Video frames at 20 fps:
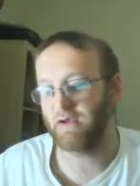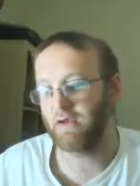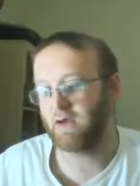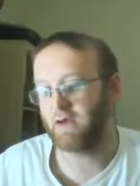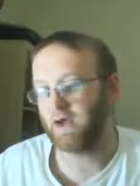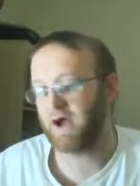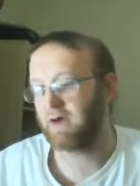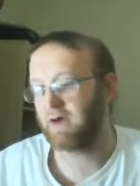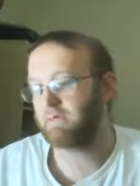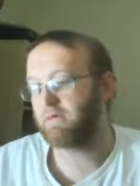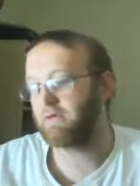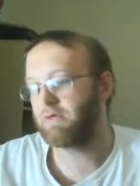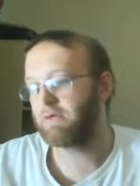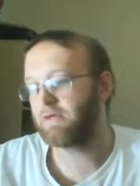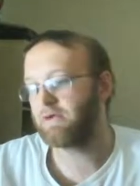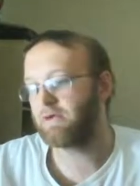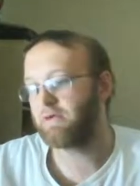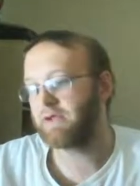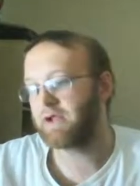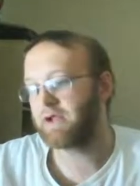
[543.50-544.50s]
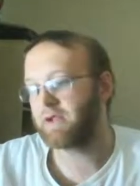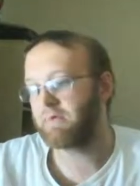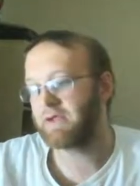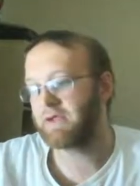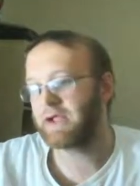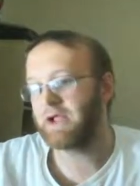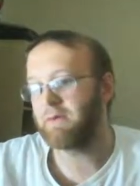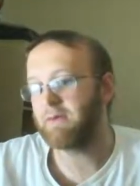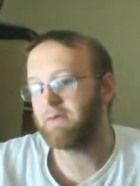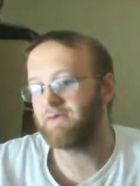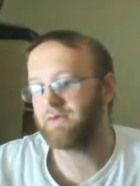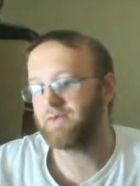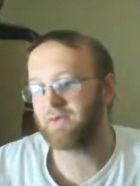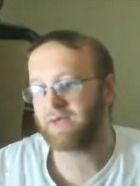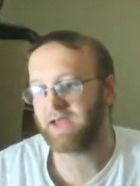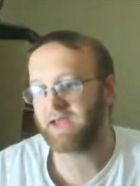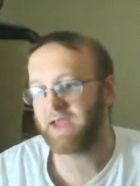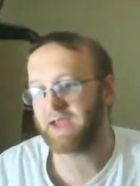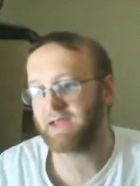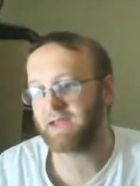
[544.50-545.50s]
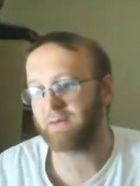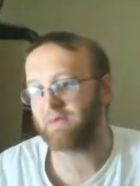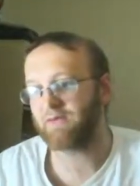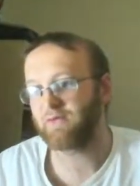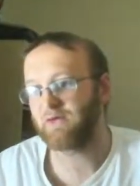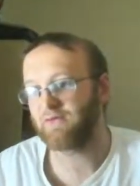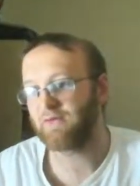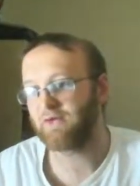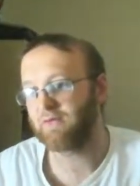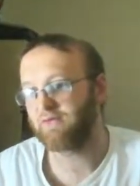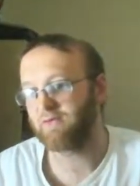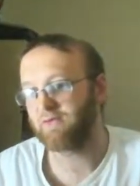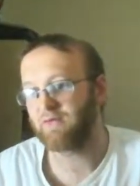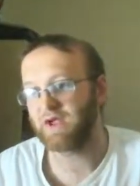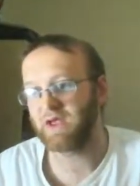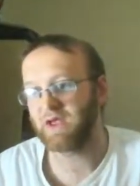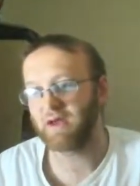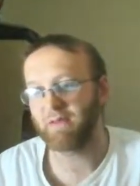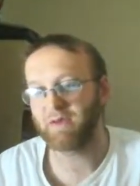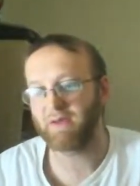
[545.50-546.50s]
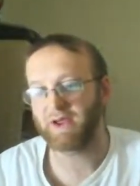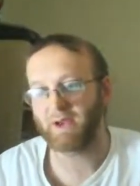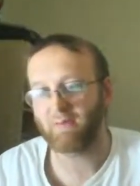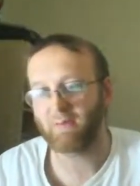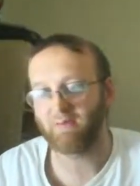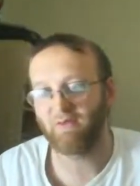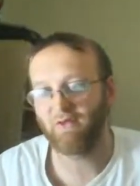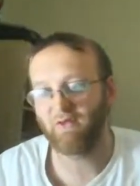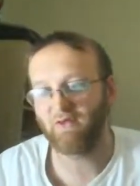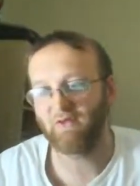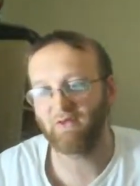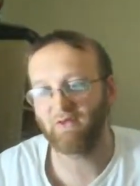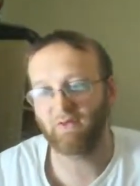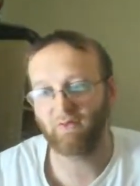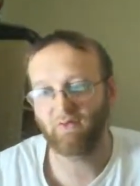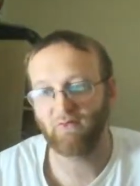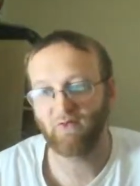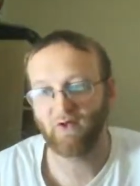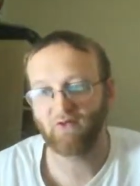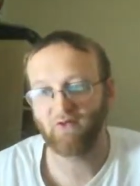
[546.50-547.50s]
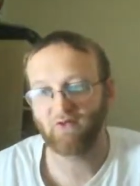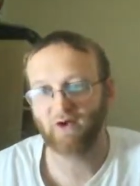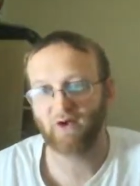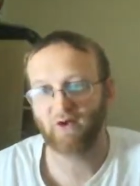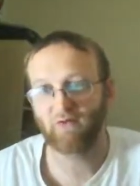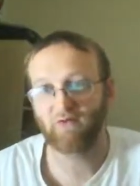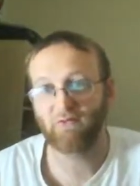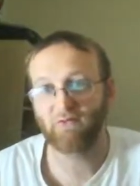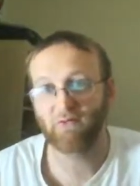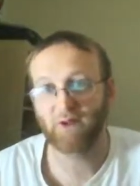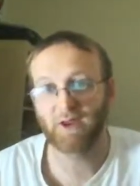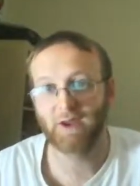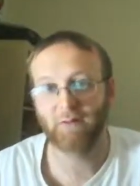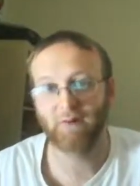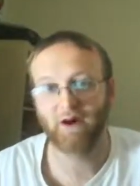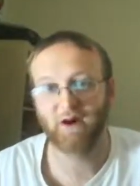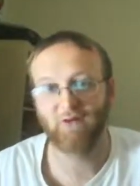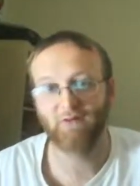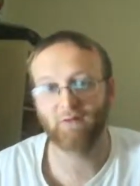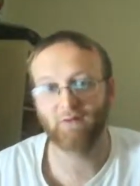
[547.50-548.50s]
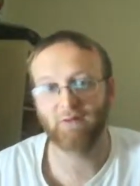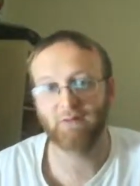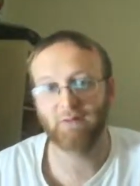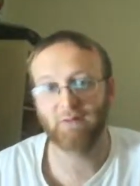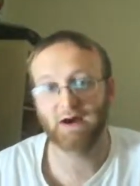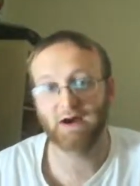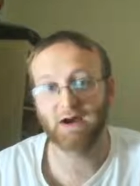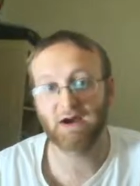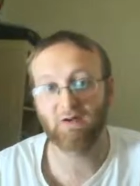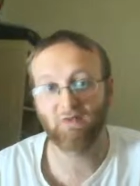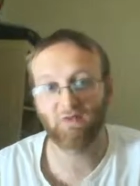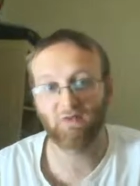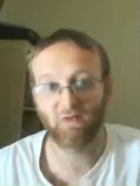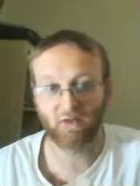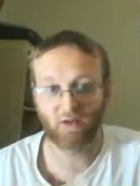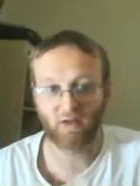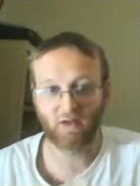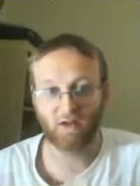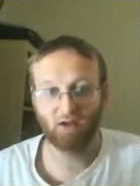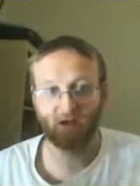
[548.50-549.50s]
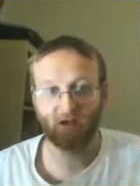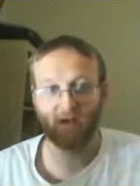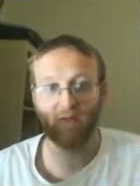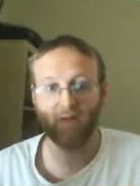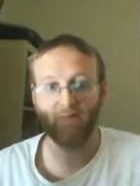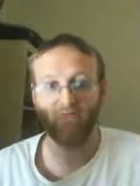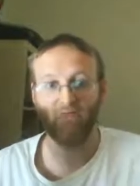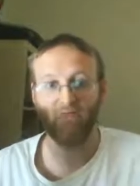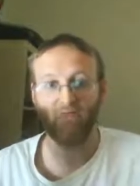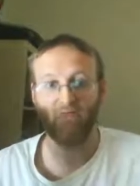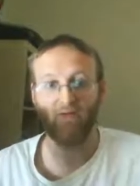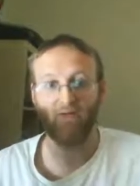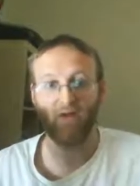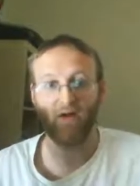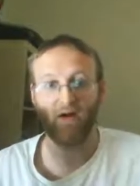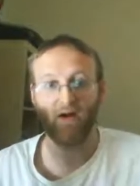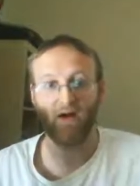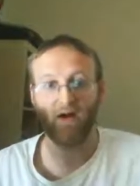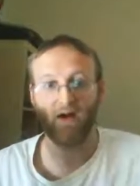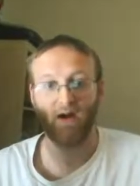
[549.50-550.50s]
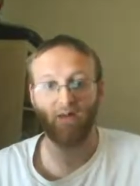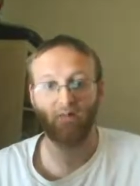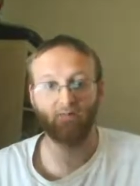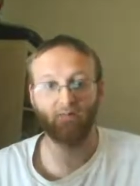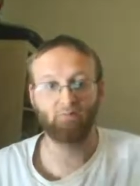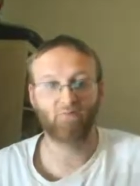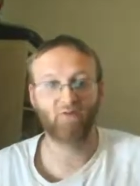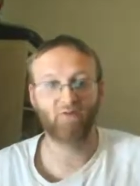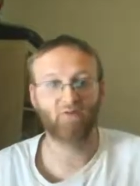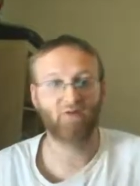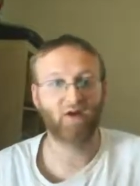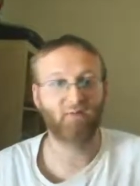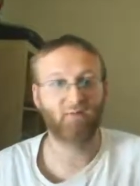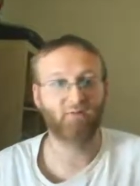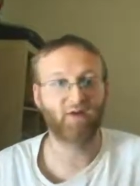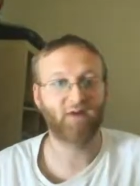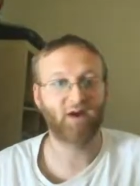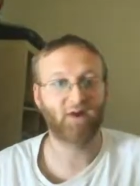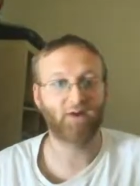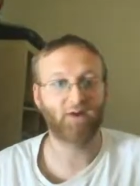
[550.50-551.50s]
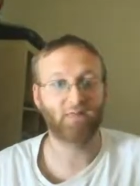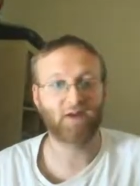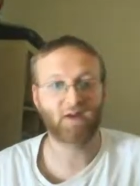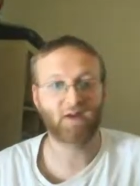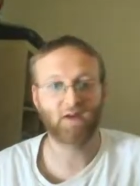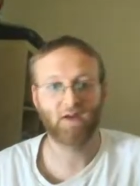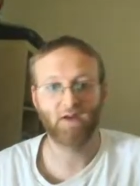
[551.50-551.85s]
I'm going through here. I'm like, how much for the games? Because I wasn't planning on picking up the systems. And she goes, $20 for the box. I'm just dumbfounded. I'm like,